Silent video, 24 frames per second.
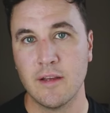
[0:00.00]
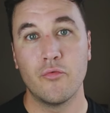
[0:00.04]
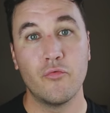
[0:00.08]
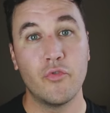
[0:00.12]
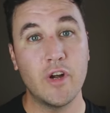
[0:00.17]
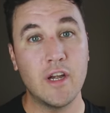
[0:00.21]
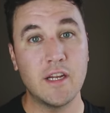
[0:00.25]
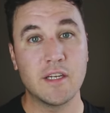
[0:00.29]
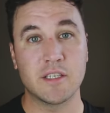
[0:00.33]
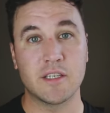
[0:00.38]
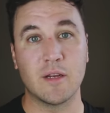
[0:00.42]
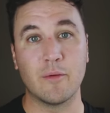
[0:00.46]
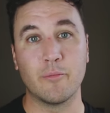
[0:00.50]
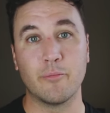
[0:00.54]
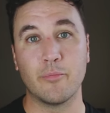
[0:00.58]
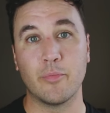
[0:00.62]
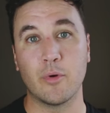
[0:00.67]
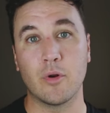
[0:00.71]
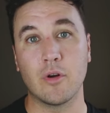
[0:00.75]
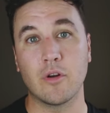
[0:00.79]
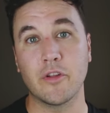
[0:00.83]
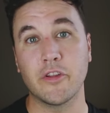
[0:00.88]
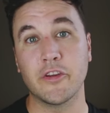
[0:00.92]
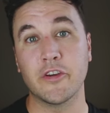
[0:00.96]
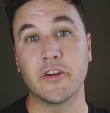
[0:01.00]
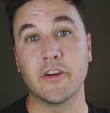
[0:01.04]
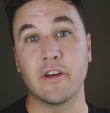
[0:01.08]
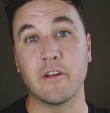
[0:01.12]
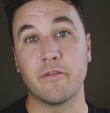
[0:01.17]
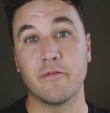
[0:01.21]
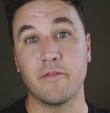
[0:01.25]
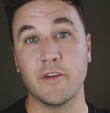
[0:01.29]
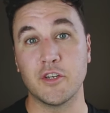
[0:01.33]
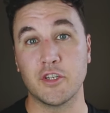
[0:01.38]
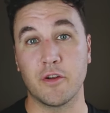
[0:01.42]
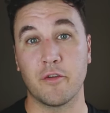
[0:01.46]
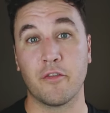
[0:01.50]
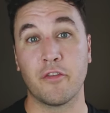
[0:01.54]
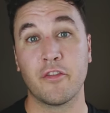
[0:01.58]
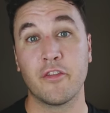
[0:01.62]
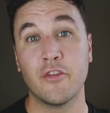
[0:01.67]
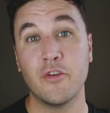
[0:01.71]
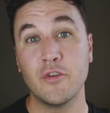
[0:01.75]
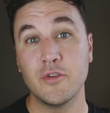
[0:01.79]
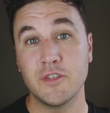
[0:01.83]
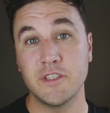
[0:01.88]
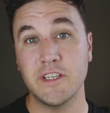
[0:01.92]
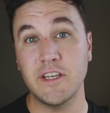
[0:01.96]
Really simple, you're going to fish a
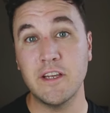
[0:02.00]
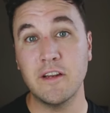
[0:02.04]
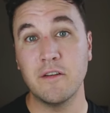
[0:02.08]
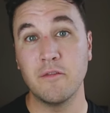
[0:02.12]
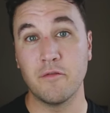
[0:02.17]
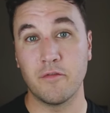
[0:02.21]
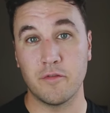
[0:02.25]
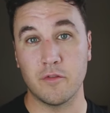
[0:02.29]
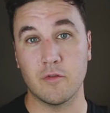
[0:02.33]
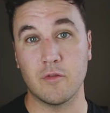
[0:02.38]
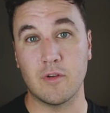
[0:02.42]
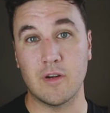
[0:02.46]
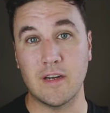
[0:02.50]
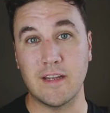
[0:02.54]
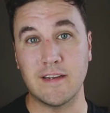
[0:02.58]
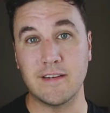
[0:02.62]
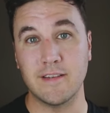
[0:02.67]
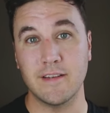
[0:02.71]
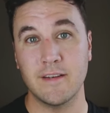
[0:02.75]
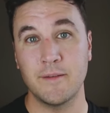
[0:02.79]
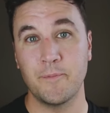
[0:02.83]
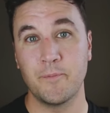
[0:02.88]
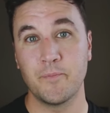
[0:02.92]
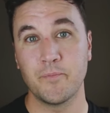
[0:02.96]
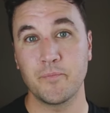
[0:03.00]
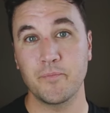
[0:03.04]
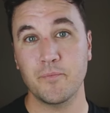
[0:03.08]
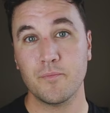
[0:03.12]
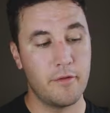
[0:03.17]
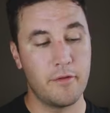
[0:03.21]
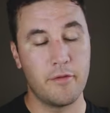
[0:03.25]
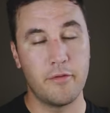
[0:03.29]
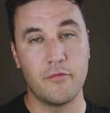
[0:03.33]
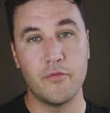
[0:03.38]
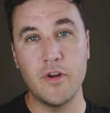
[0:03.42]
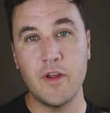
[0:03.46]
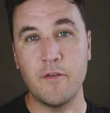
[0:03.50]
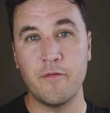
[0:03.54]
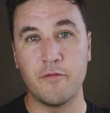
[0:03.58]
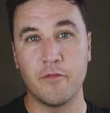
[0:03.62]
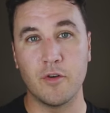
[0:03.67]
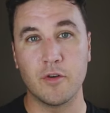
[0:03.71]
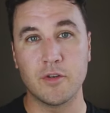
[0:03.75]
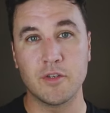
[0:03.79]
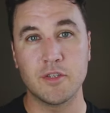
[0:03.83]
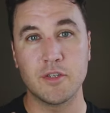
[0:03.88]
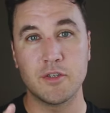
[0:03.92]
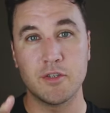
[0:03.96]
13 foot leader, 3
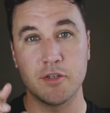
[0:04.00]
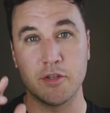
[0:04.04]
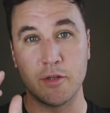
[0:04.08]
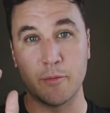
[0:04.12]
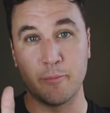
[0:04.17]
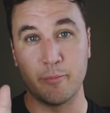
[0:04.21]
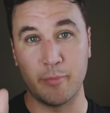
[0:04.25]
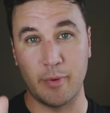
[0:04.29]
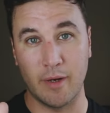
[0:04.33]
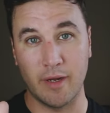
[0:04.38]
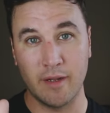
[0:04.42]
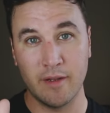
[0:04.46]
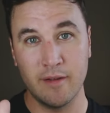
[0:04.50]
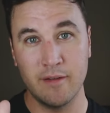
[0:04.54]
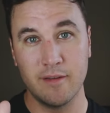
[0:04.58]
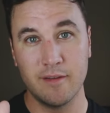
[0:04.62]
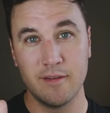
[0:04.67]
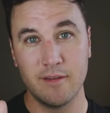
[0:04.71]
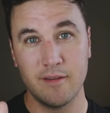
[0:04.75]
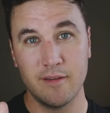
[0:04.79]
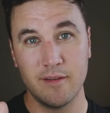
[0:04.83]
foot to the Bung,